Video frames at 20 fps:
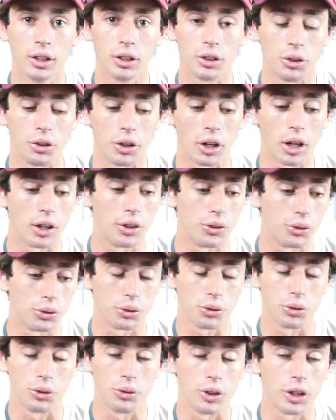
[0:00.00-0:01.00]
You guys,
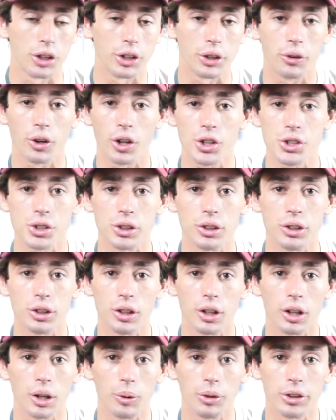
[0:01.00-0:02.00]
you really crush it.
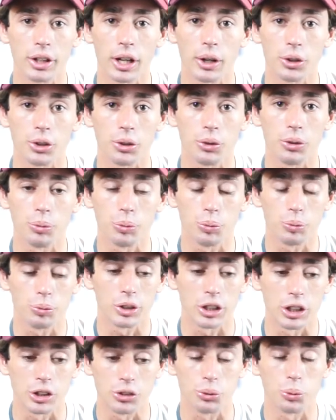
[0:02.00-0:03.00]
Without you,
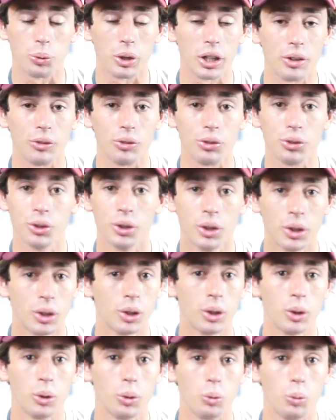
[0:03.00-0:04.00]
East Waves
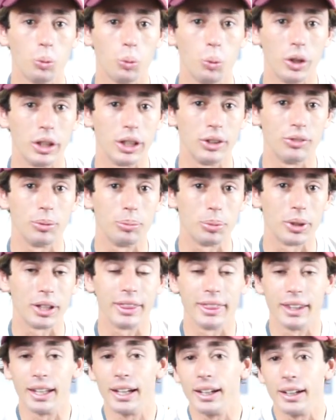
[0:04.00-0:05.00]
wouldn't even be a
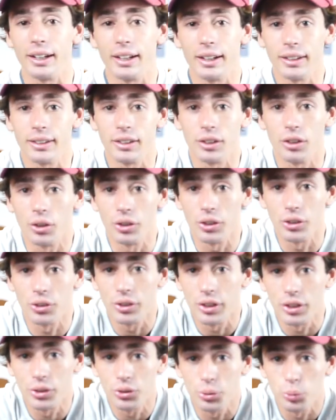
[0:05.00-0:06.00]
thing.
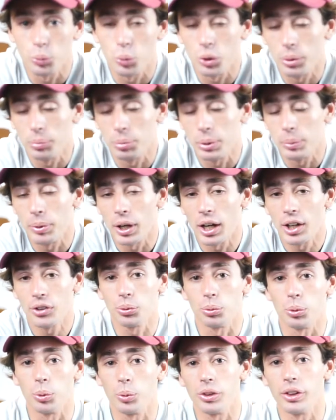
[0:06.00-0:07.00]
This wouldn't be
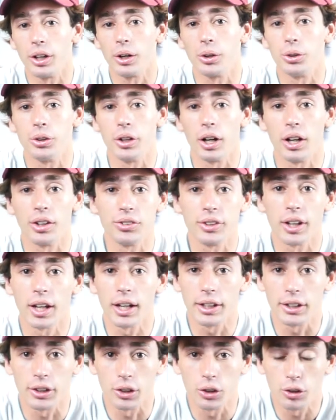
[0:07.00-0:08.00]
possible without you guys
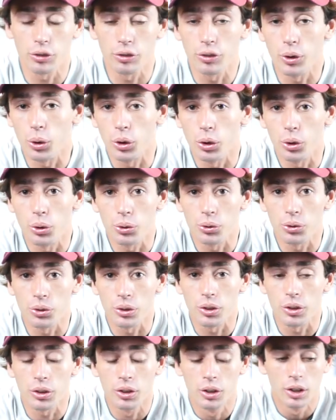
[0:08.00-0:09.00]
tagging in our photos
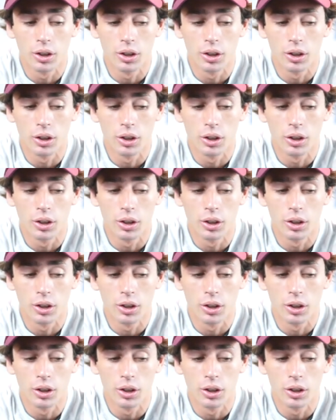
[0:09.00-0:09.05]
and